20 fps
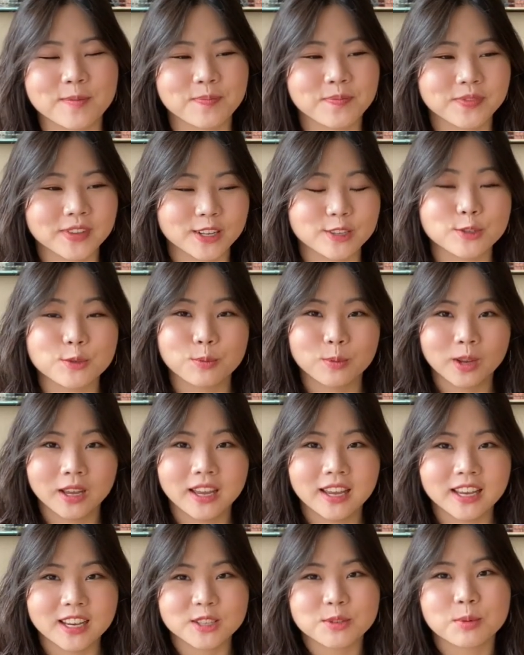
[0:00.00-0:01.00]
it's
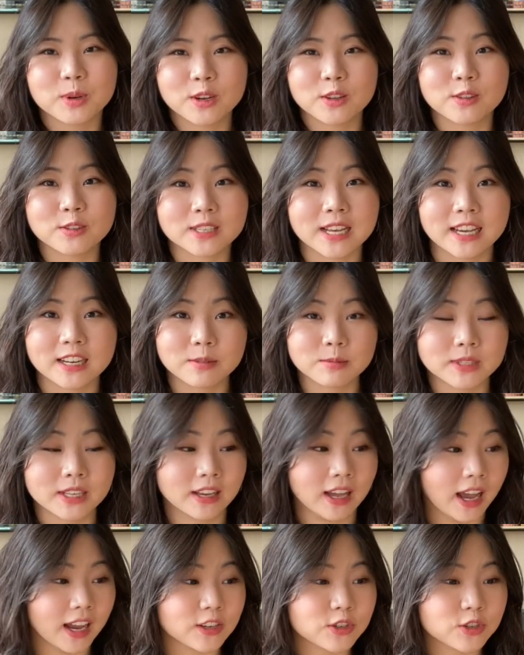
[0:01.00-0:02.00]
one of those items that
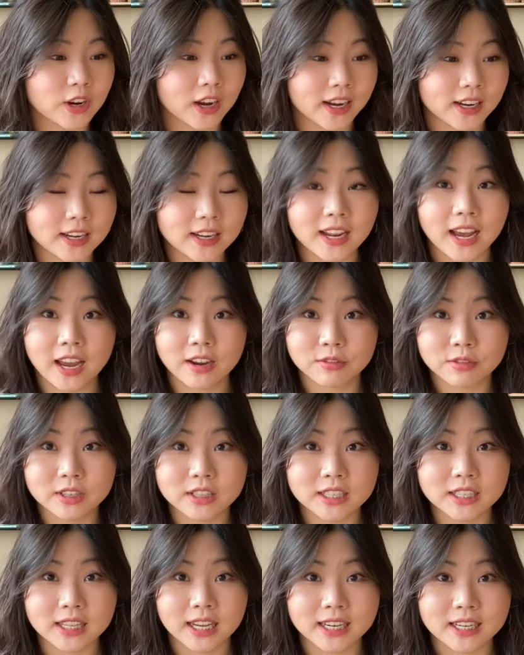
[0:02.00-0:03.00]
I tried it, I
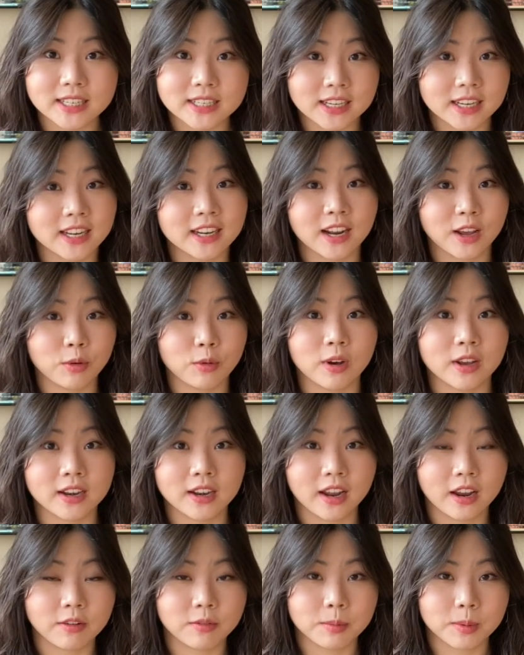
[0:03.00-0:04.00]
really liked it, and I wanted
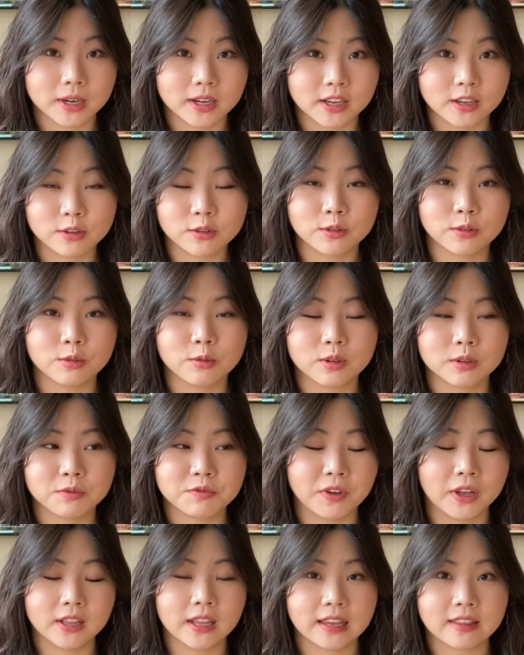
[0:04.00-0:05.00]
everybody who
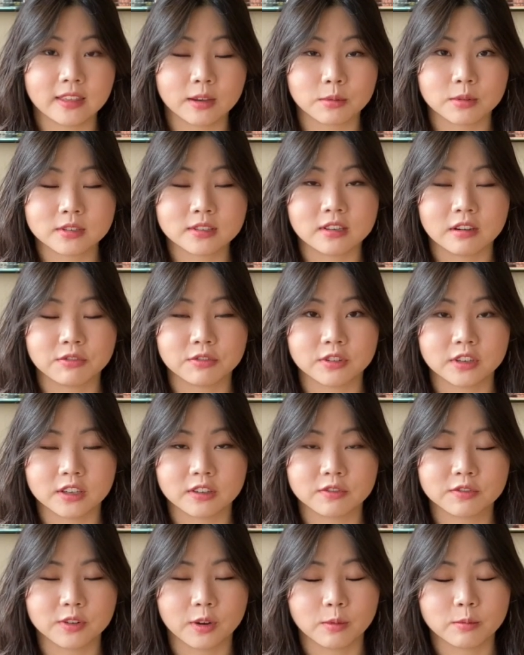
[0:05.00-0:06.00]
felt like they were suffering
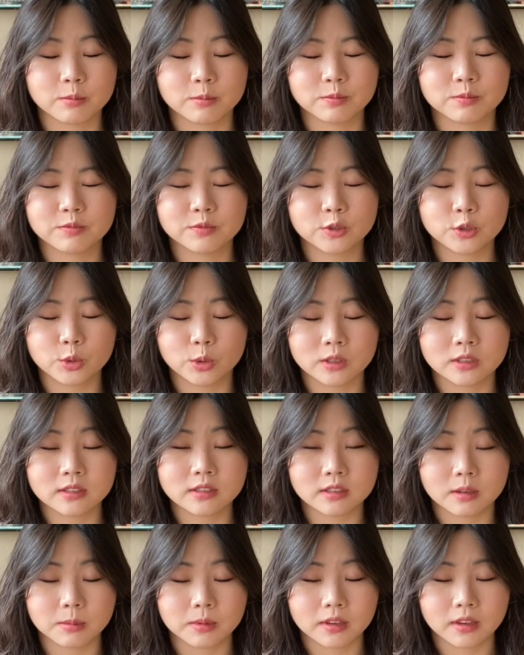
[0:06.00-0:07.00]
from short
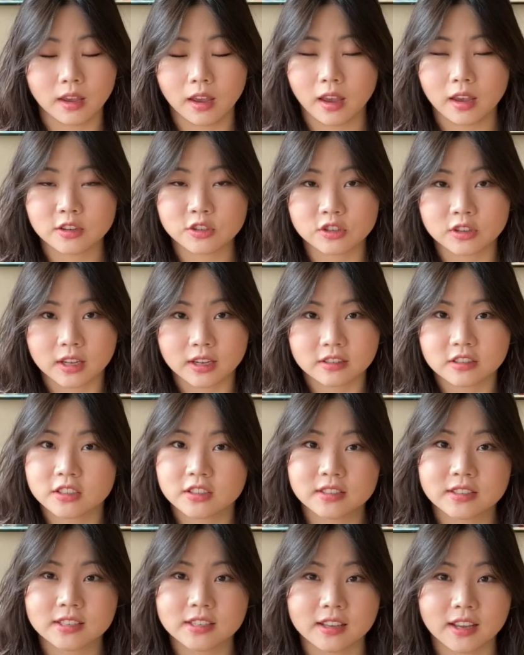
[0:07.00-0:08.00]
stubby Asian
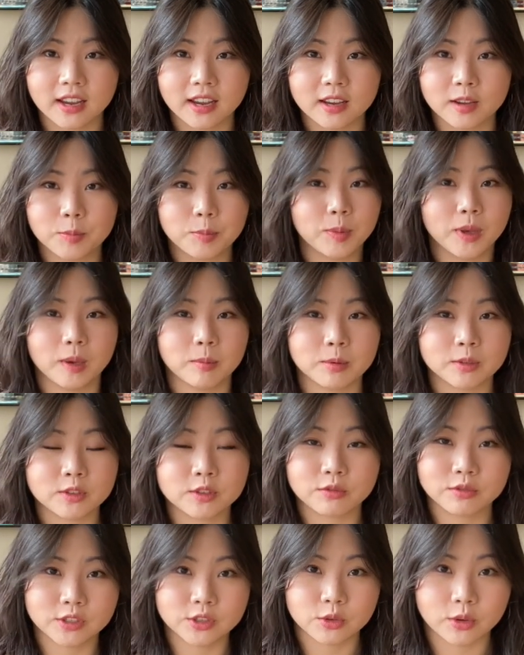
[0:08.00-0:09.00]
lashes to like be able to
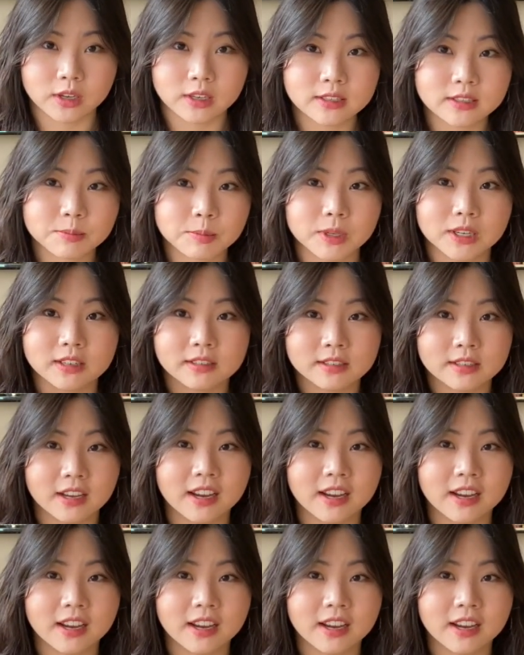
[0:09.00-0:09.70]
rejoice, because